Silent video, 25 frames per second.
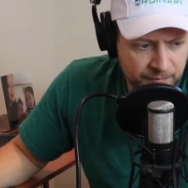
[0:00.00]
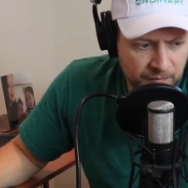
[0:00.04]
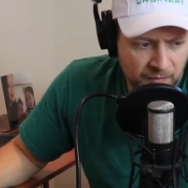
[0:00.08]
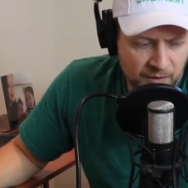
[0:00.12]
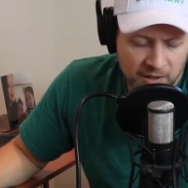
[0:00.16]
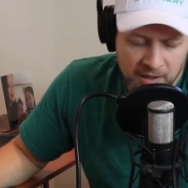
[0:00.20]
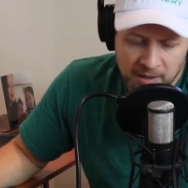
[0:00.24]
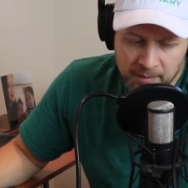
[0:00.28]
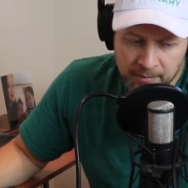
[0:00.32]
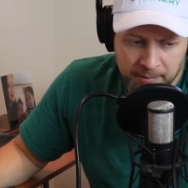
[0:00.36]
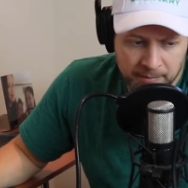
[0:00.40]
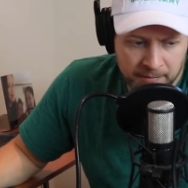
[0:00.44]

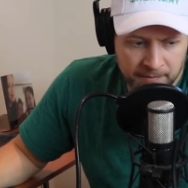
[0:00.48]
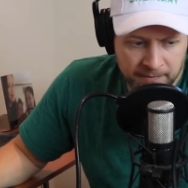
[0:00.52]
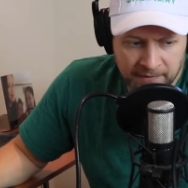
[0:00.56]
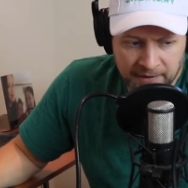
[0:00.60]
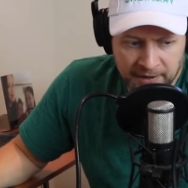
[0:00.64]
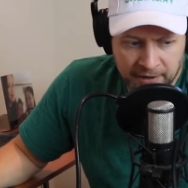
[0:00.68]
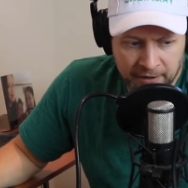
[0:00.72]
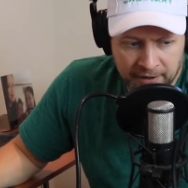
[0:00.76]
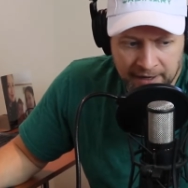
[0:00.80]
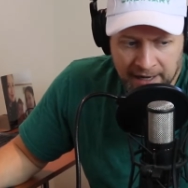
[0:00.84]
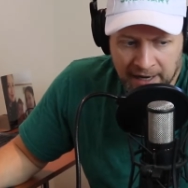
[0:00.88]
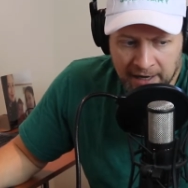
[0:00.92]
You can
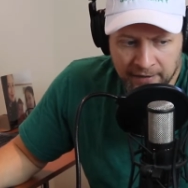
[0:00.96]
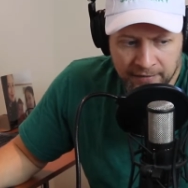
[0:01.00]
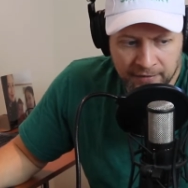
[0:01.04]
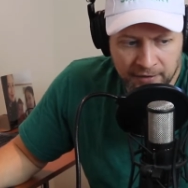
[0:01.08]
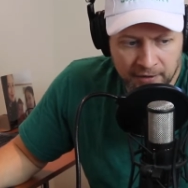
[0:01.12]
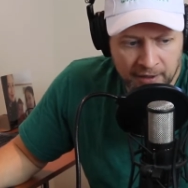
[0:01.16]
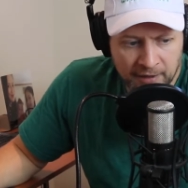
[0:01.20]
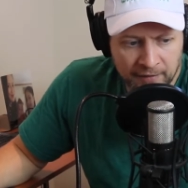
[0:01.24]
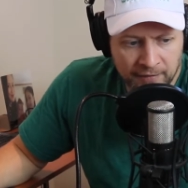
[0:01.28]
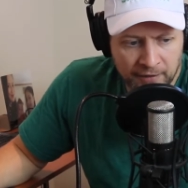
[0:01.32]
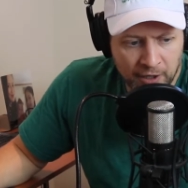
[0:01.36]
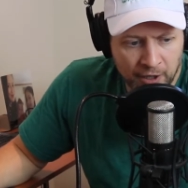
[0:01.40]
figure it out
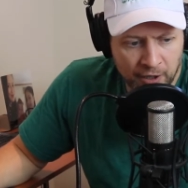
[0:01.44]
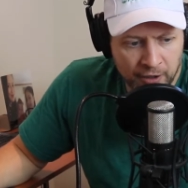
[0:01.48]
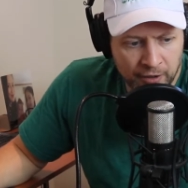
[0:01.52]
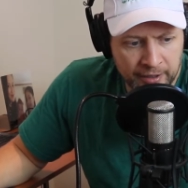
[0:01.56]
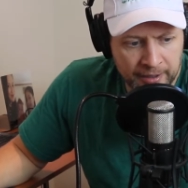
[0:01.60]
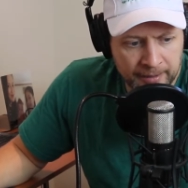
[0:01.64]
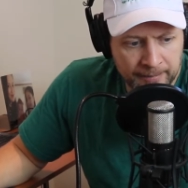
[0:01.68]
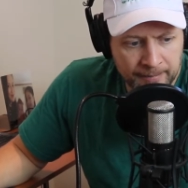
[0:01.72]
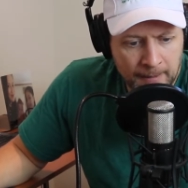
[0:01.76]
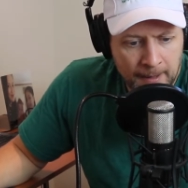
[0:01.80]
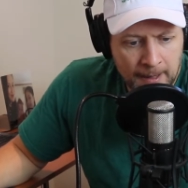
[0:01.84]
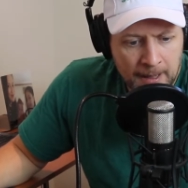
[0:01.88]
if you heard
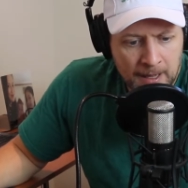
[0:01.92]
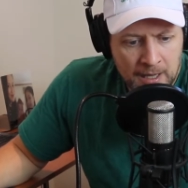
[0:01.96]
it.